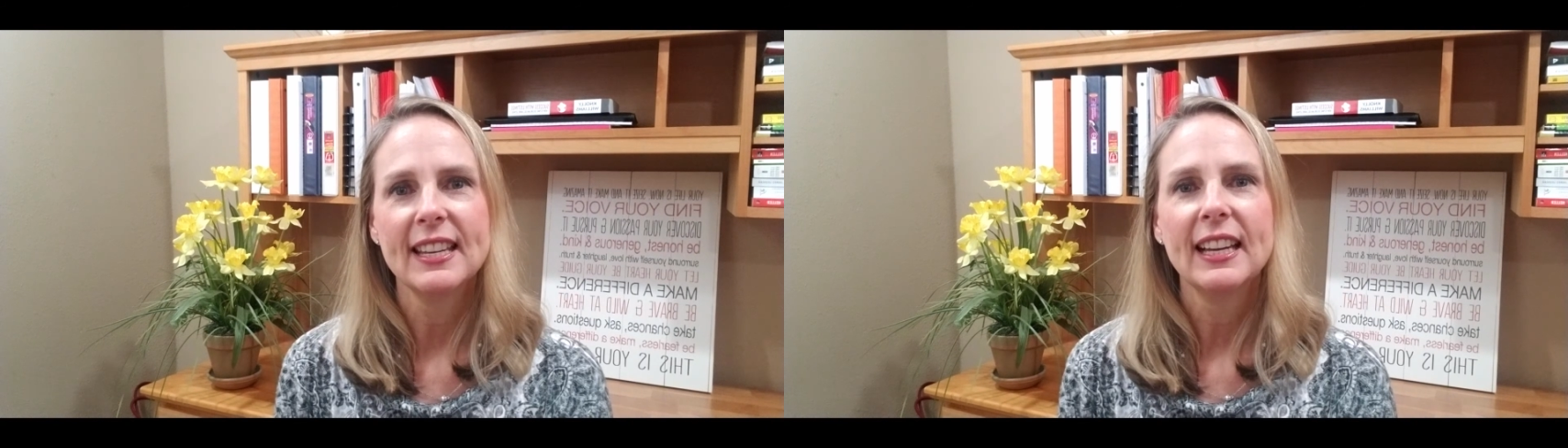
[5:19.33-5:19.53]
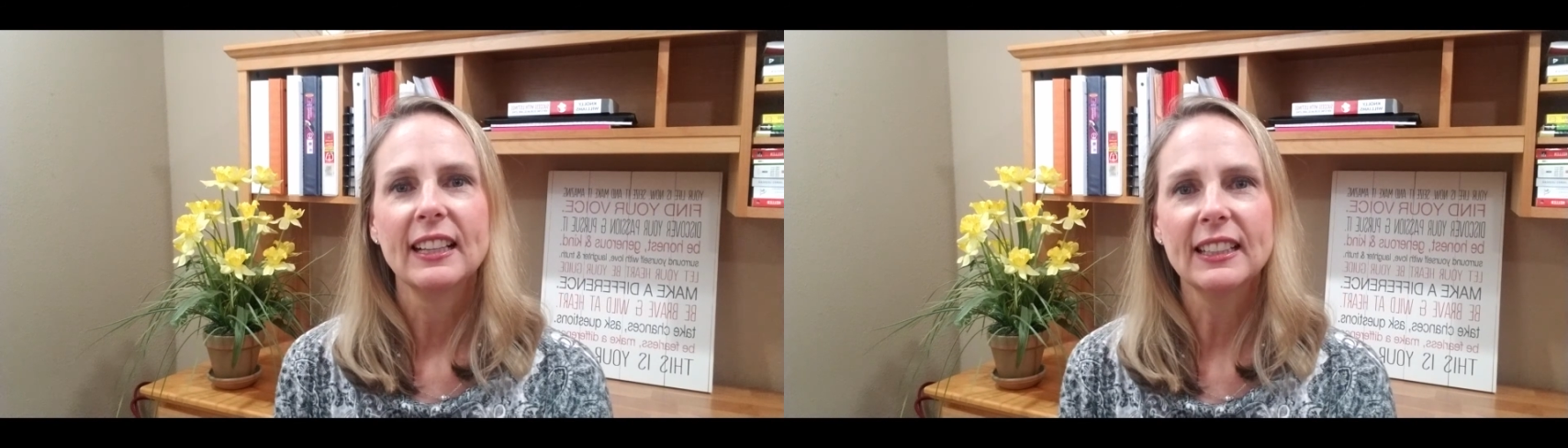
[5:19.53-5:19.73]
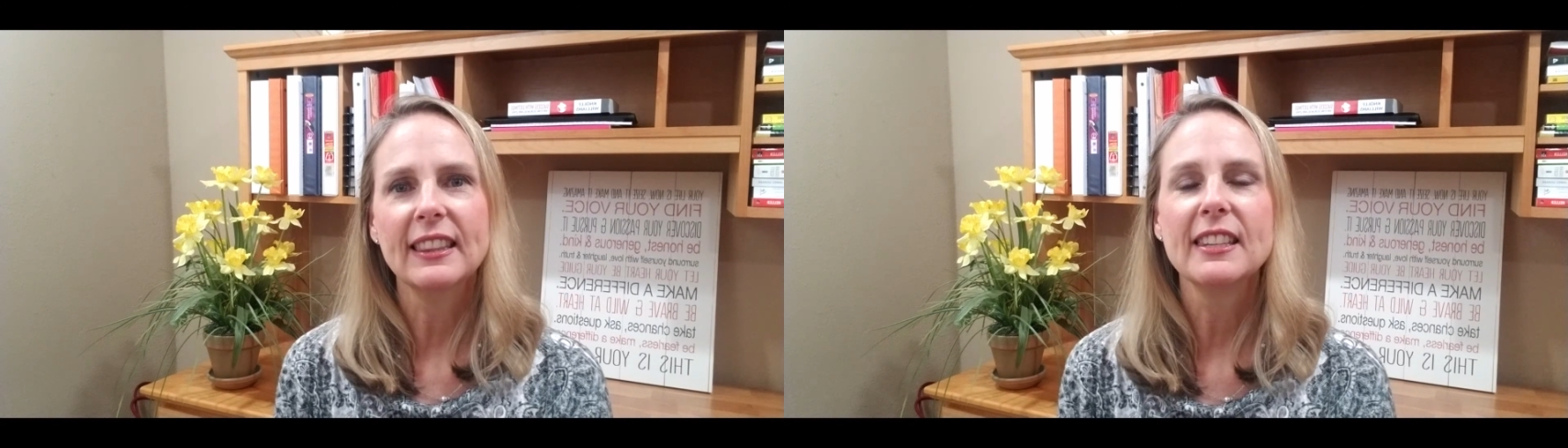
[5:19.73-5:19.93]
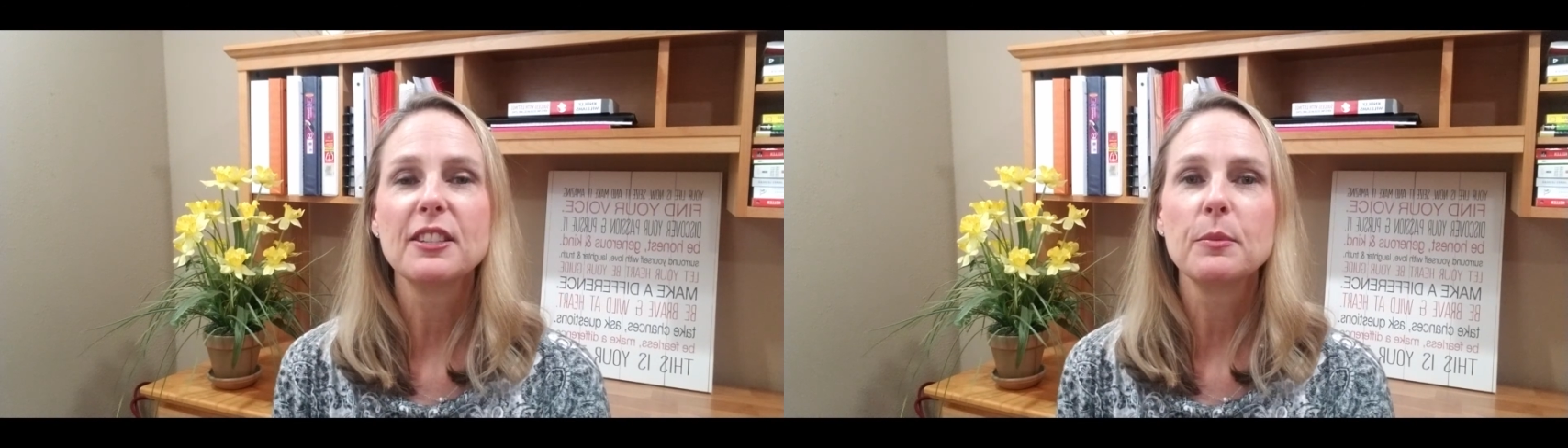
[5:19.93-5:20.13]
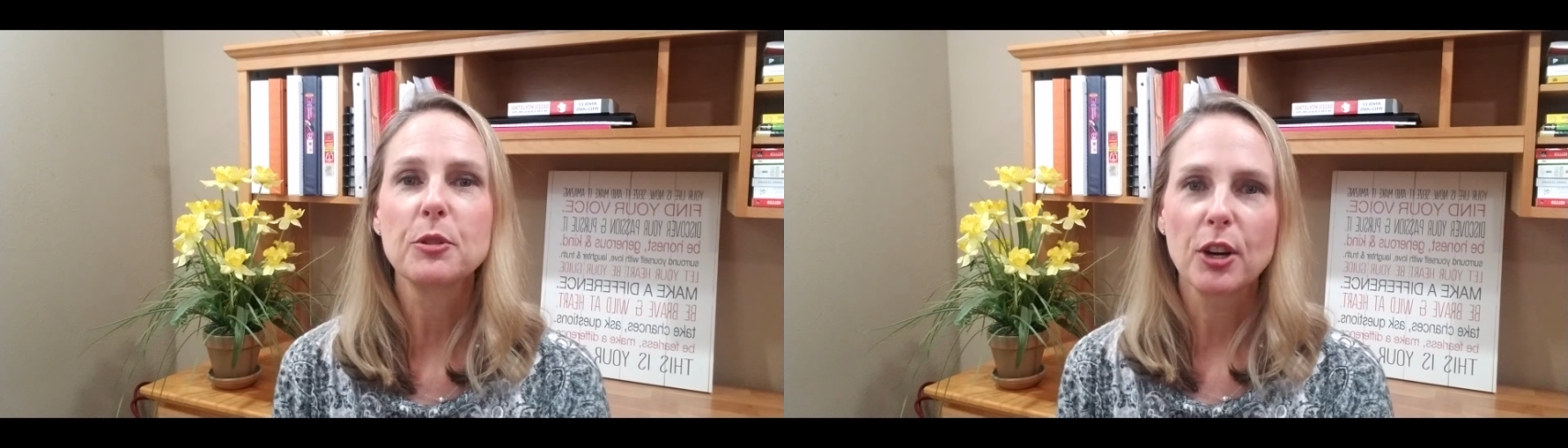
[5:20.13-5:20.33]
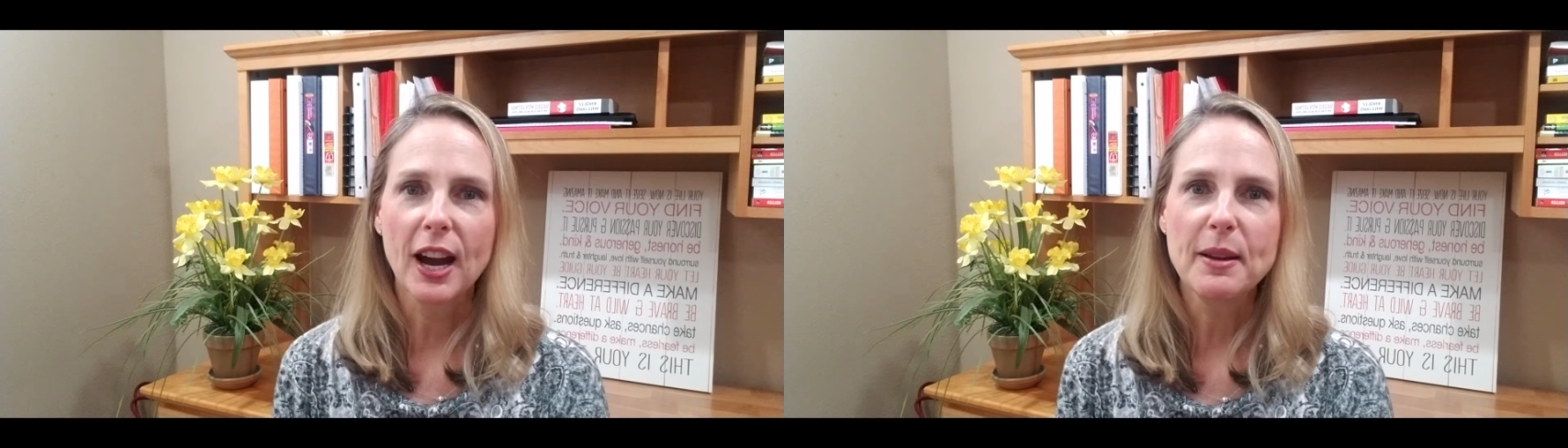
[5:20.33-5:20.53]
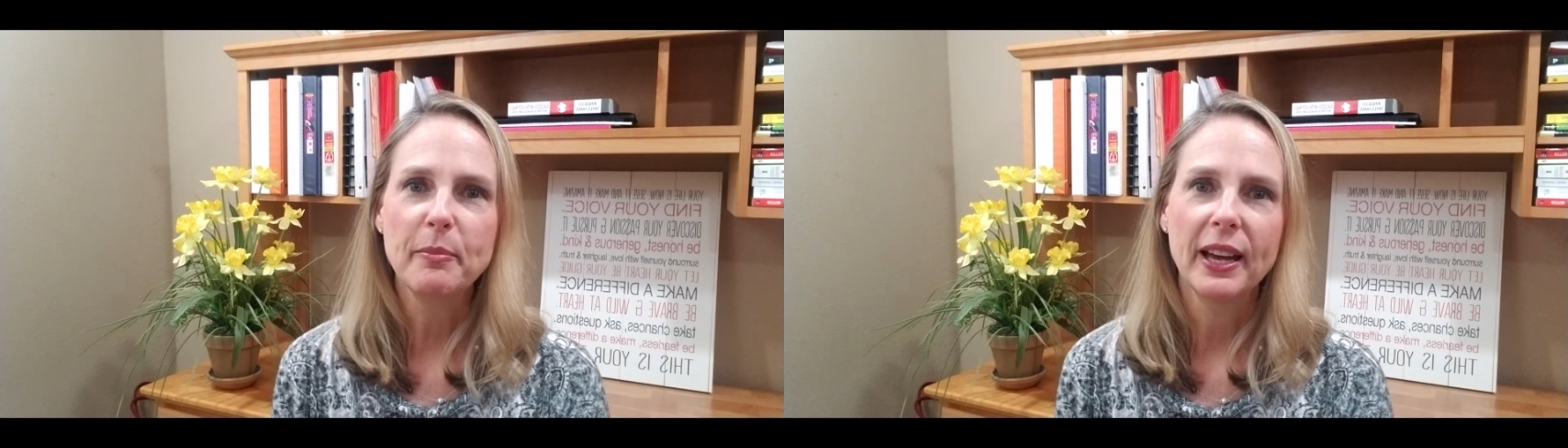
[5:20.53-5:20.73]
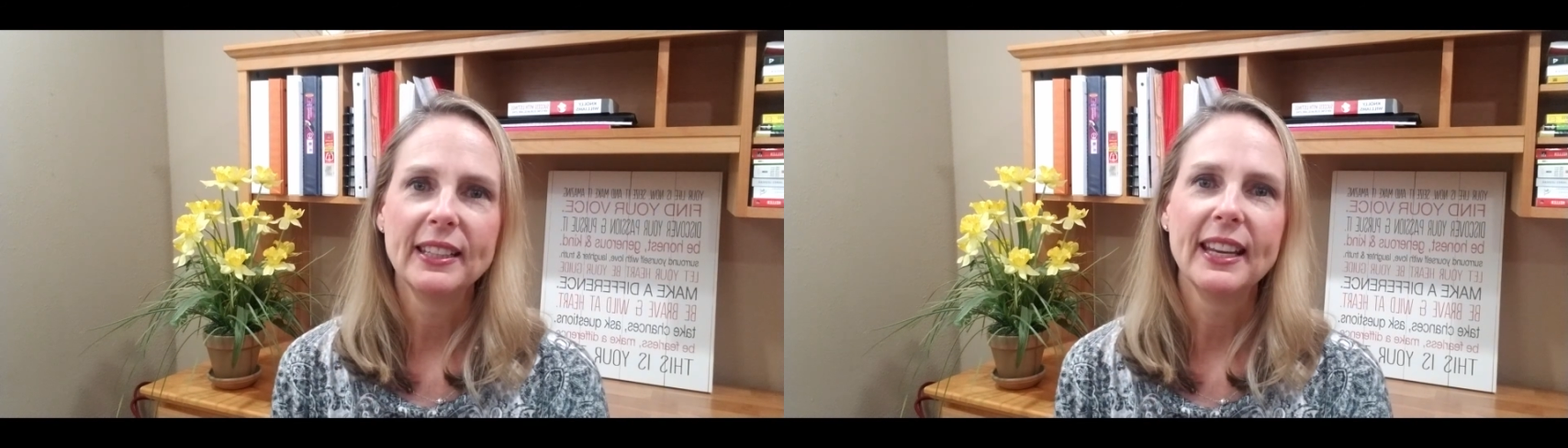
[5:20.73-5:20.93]
click the subscribe
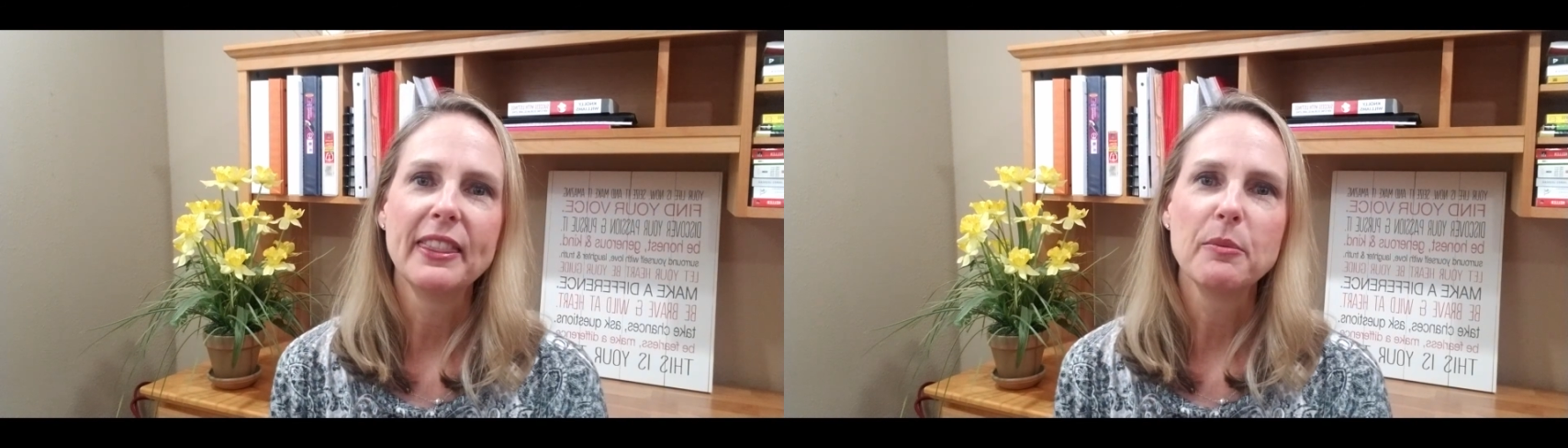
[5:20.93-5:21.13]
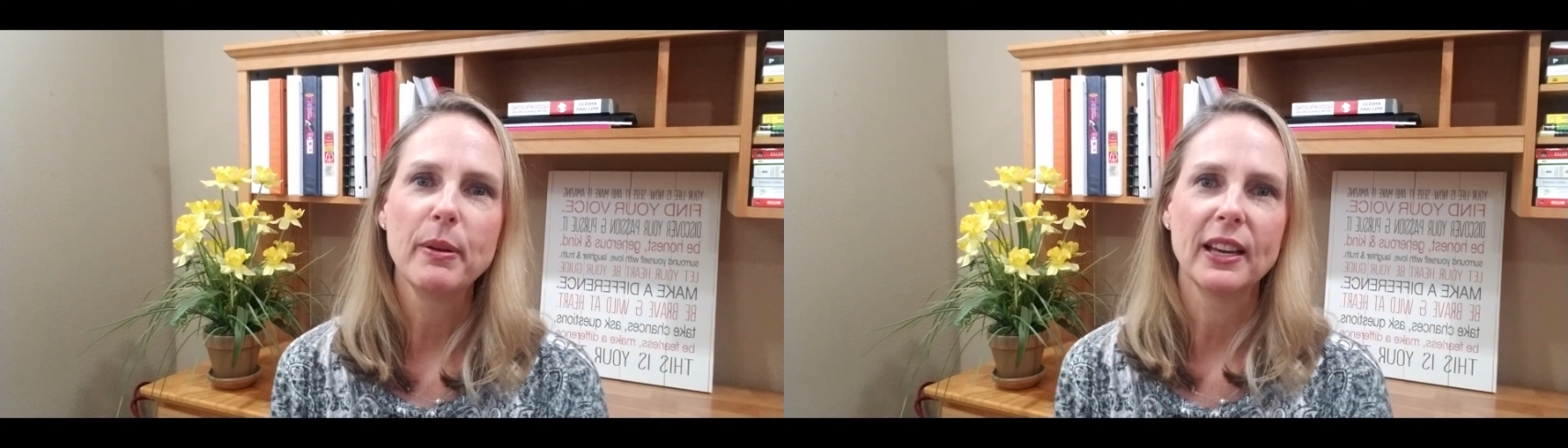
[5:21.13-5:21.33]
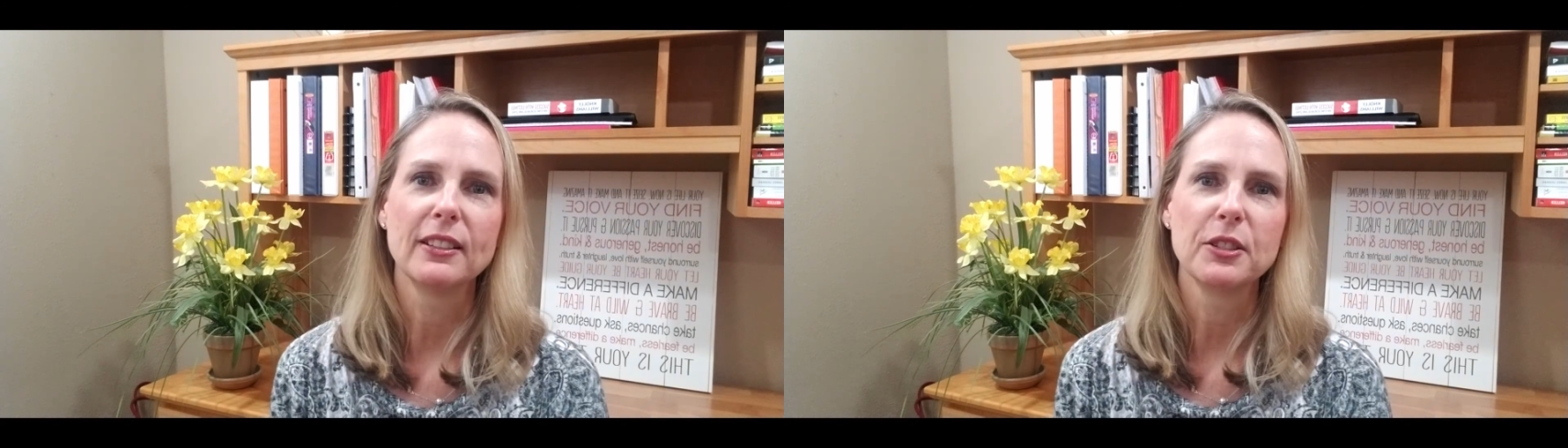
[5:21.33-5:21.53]
button and the bell